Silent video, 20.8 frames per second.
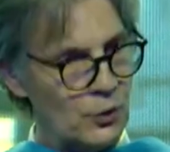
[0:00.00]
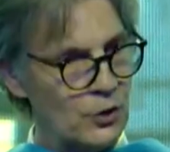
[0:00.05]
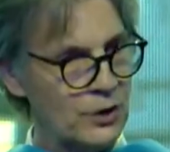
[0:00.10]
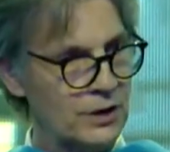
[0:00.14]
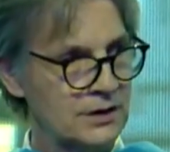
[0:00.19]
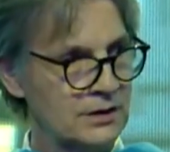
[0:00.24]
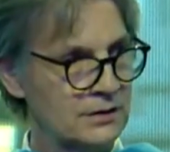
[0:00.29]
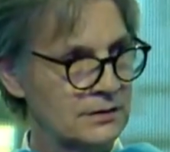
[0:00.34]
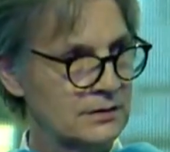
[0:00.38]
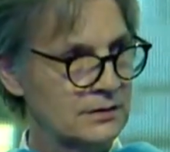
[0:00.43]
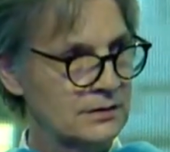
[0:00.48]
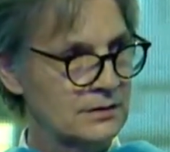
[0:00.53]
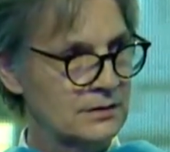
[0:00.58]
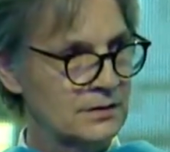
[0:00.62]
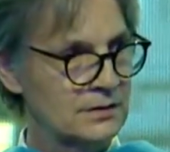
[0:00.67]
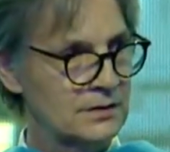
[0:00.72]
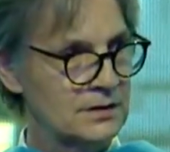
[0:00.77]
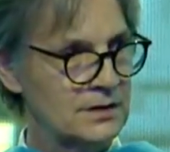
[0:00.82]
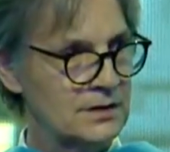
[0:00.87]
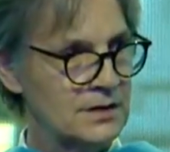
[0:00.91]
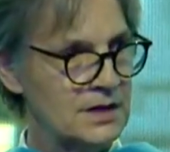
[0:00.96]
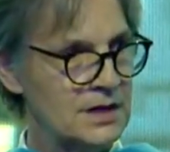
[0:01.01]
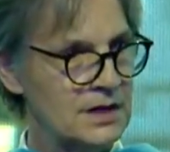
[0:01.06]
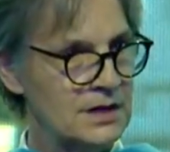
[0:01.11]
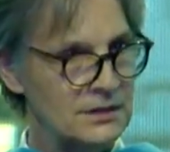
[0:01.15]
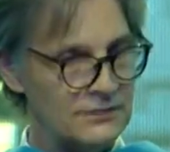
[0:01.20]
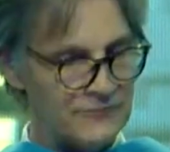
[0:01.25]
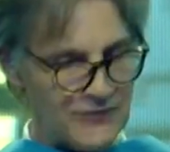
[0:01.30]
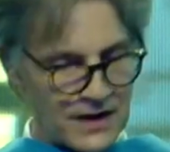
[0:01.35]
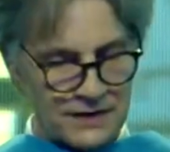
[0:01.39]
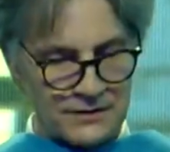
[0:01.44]
work,
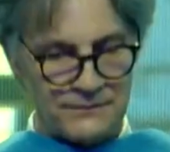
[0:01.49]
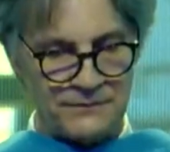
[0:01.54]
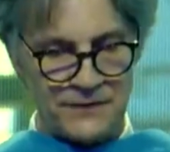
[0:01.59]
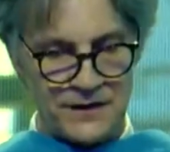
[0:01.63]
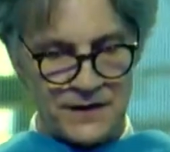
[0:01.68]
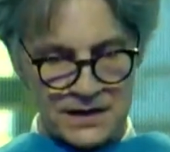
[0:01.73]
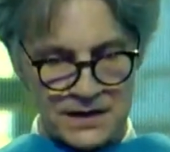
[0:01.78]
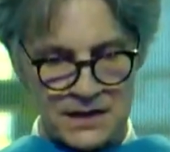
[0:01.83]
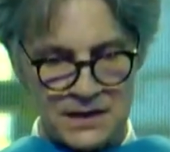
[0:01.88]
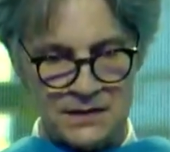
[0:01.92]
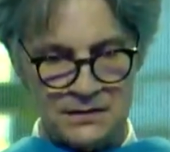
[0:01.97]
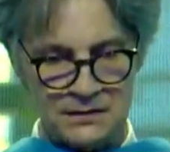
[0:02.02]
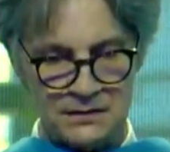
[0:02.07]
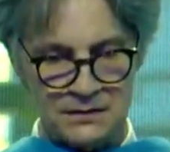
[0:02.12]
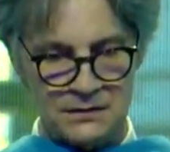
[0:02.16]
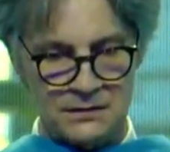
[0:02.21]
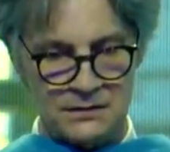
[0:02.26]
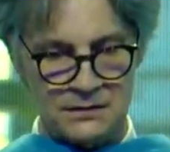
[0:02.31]
innovative thinking,